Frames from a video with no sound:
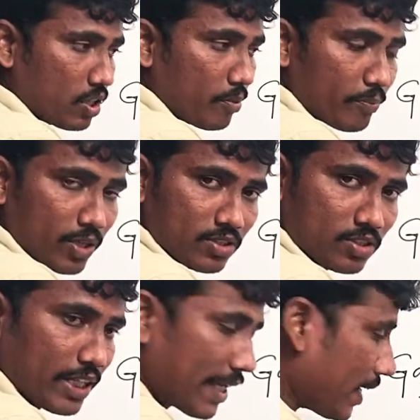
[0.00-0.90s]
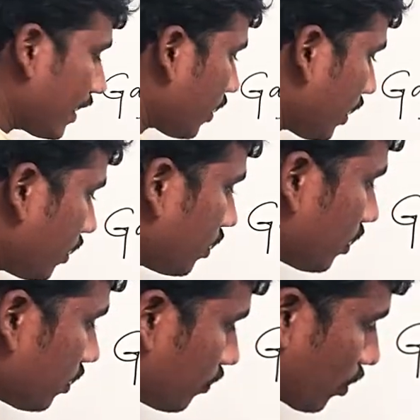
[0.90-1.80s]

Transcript: compressed air in the